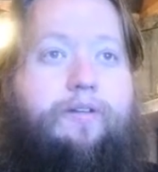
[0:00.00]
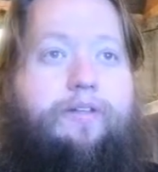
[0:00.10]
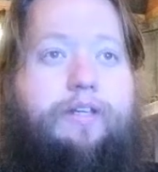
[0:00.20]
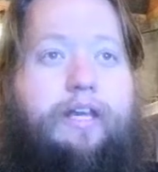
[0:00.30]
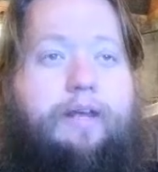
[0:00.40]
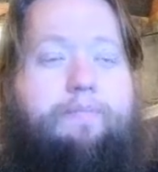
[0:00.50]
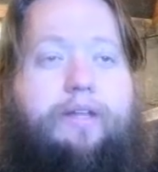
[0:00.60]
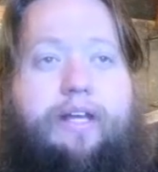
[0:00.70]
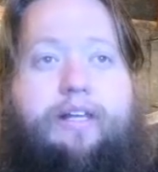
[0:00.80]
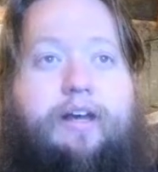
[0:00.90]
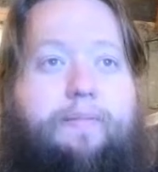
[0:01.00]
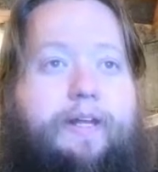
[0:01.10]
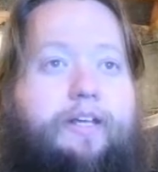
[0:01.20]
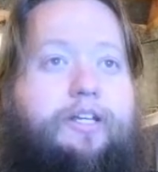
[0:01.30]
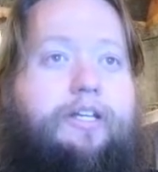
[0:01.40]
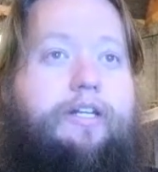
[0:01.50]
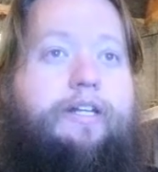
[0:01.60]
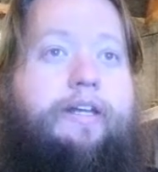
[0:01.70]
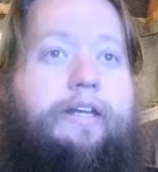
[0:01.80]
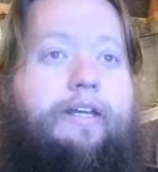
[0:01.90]
and blade combination
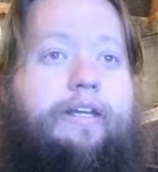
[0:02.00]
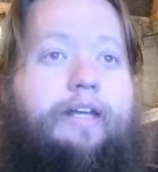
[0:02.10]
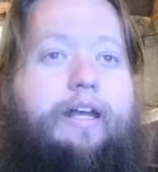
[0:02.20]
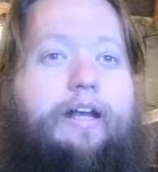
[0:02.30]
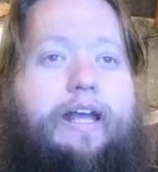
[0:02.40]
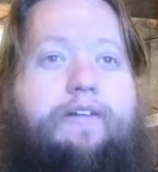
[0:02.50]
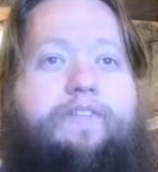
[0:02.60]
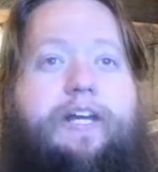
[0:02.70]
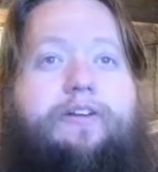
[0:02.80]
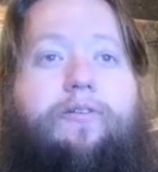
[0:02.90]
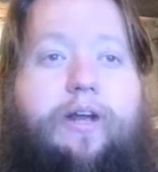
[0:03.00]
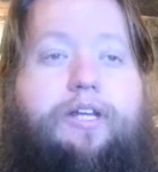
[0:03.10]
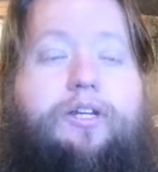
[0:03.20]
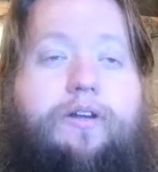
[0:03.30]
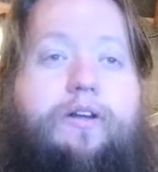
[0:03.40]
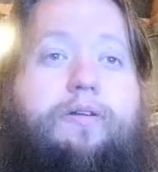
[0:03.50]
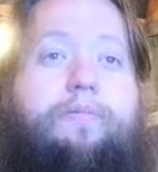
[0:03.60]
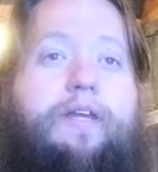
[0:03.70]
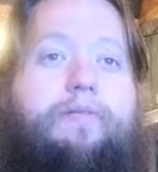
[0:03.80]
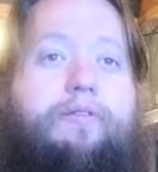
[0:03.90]
have decoration on them.
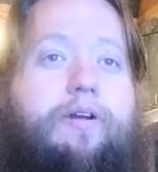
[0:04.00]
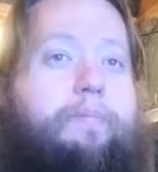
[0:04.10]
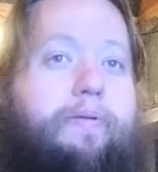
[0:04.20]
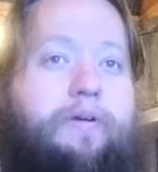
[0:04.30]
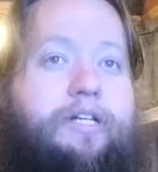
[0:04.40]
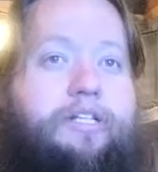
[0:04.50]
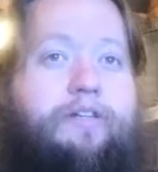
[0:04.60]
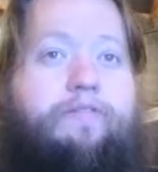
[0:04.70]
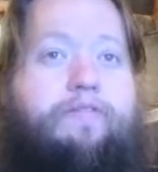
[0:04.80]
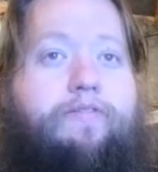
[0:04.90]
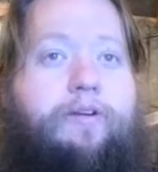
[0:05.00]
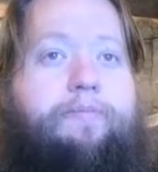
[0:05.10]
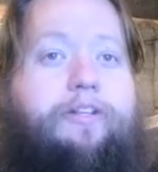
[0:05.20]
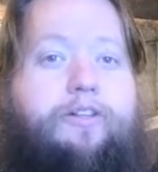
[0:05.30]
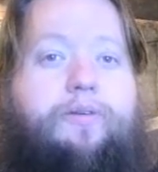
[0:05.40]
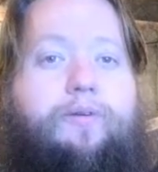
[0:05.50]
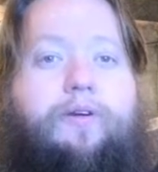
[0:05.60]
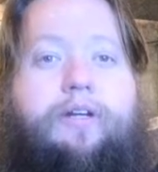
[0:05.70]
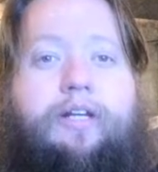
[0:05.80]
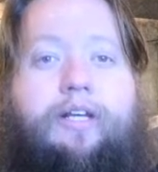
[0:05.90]
They were a present from the
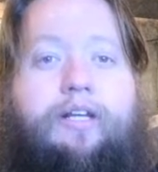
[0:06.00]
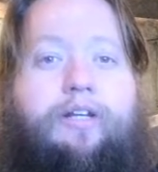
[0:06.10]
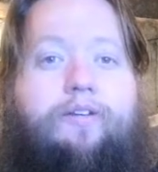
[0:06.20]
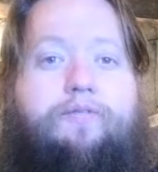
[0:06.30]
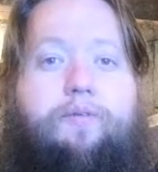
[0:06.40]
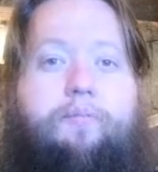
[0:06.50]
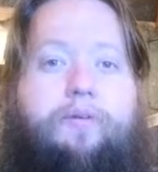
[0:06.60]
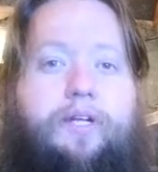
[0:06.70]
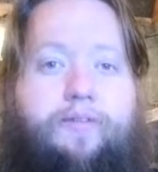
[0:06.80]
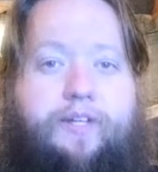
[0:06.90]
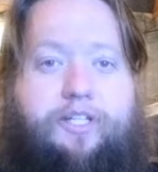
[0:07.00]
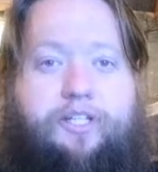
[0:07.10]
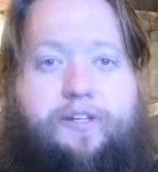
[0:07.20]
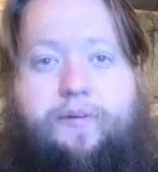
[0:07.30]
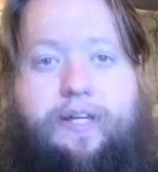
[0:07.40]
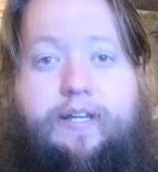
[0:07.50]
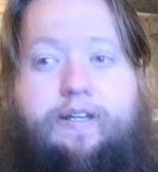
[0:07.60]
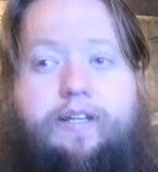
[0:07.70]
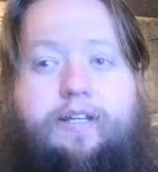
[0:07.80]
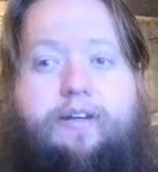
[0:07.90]
Lord for previous duty.
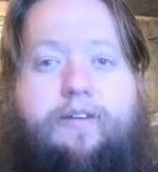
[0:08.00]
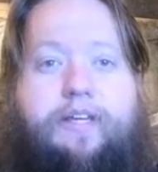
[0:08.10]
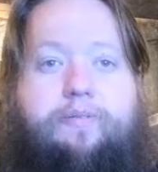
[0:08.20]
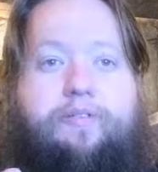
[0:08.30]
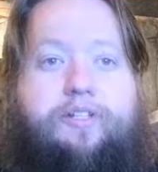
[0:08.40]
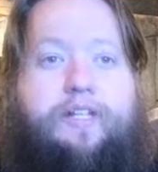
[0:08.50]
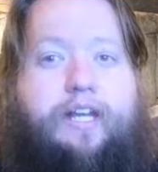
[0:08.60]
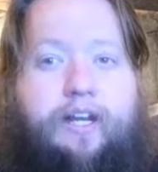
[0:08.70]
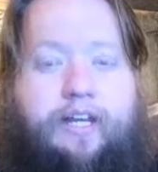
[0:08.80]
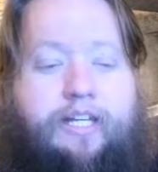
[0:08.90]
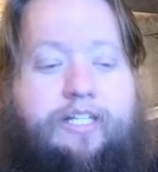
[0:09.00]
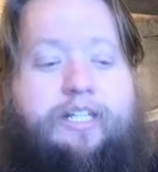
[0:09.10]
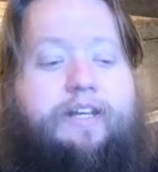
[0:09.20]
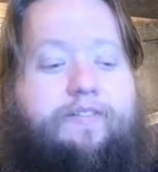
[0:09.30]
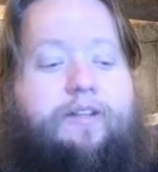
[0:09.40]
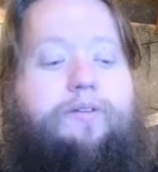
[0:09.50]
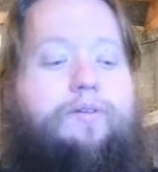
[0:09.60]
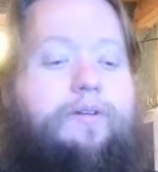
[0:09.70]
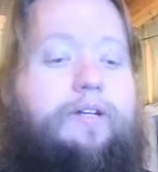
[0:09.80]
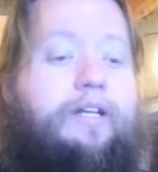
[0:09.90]
You know, he was there, he saved the
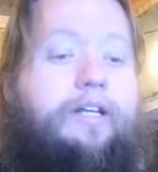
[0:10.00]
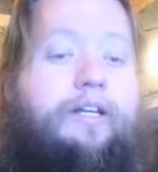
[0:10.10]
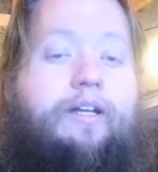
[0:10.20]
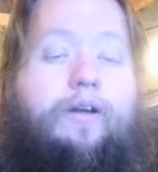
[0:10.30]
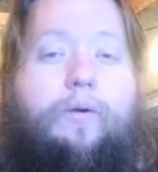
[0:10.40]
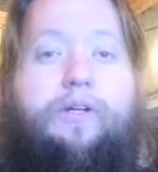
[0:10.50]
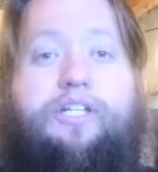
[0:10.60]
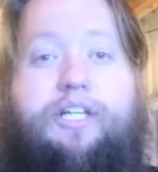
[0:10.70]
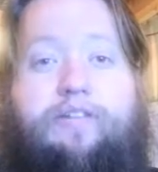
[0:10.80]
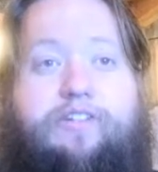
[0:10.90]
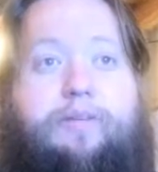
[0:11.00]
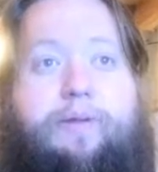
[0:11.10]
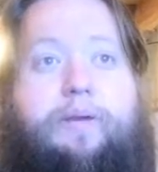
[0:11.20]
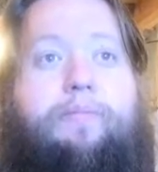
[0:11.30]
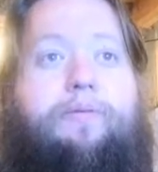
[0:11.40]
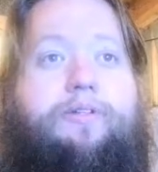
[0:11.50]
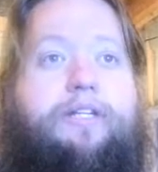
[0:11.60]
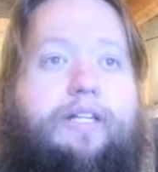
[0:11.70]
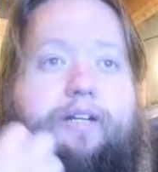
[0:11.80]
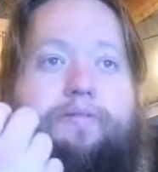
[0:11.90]
Lord, or he saved somebody
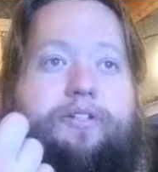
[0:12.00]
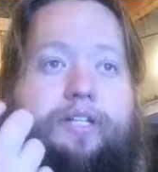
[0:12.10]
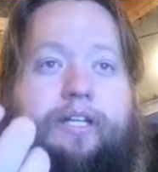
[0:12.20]
important. There was,